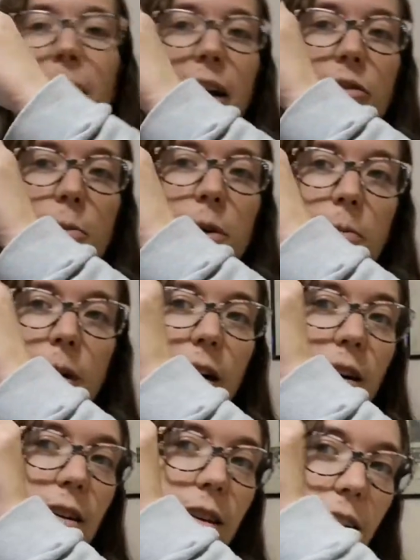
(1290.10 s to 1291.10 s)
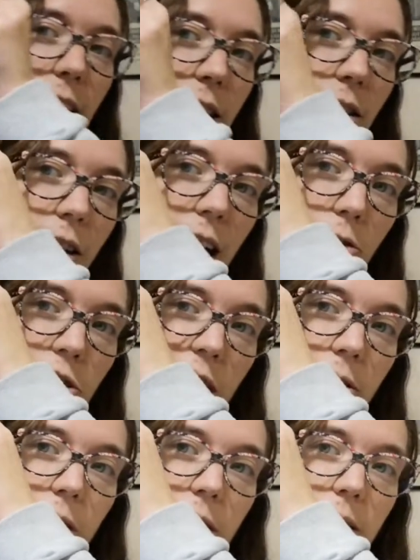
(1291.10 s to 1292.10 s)
back of the bookmark. And look how
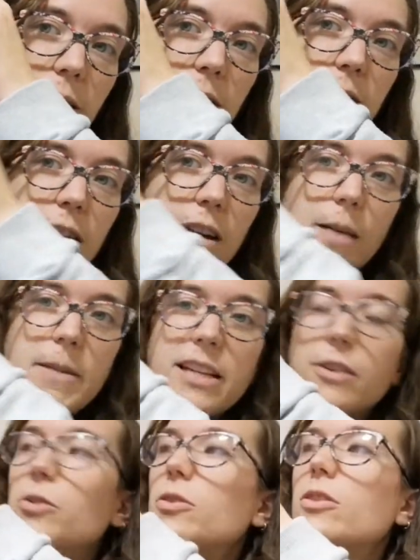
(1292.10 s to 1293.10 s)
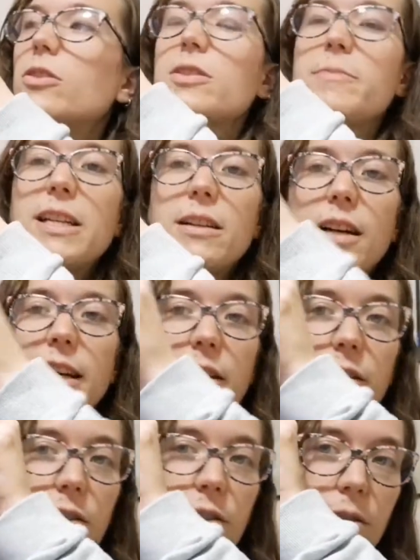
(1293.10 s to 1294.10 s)
generous. I mean, it cost me like
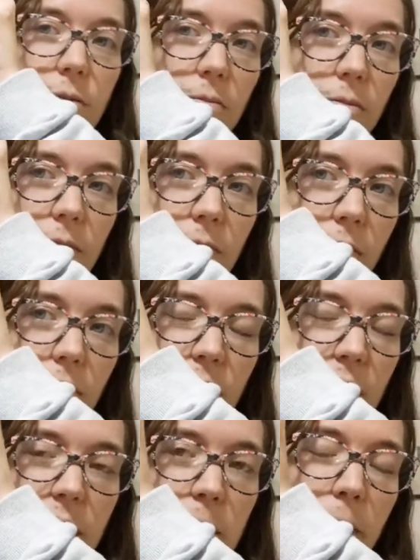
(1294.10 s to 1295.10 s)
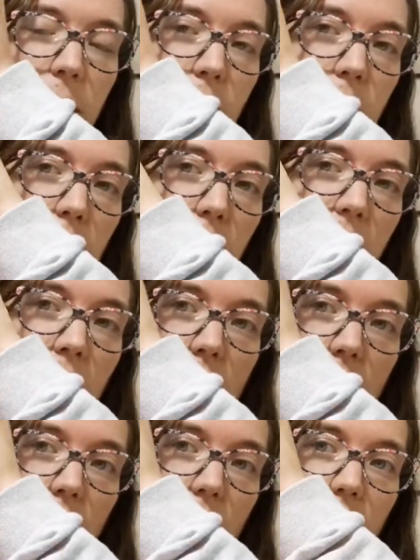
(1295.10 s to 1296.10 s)
£13 or something.
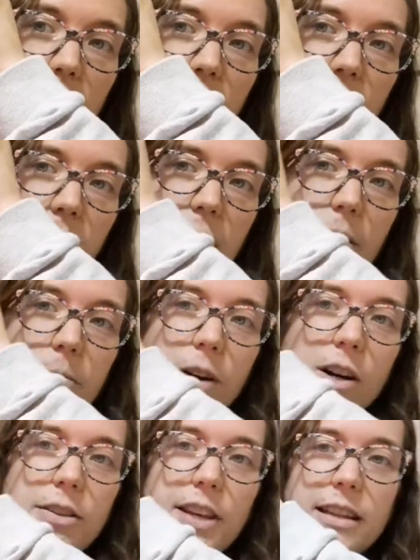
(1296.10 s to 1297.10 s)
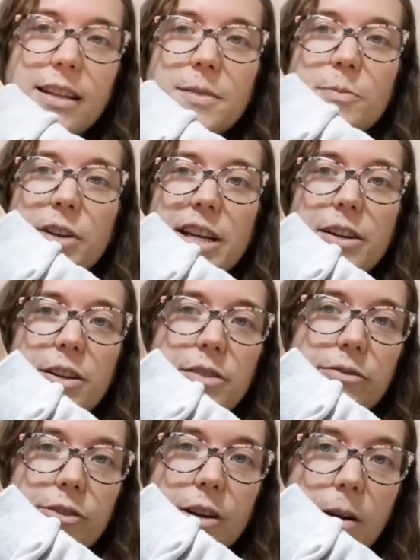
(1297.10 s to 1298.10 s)
And I think that's pretty good
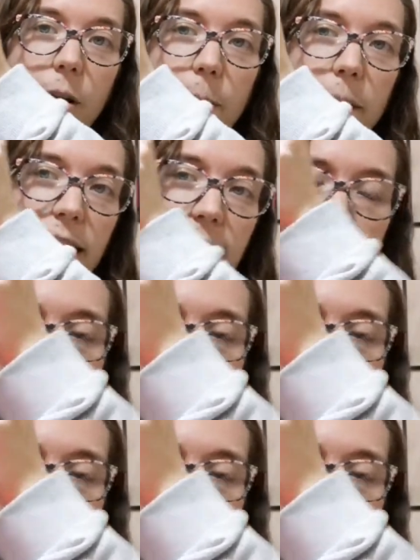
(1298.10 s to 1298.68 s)
for a piece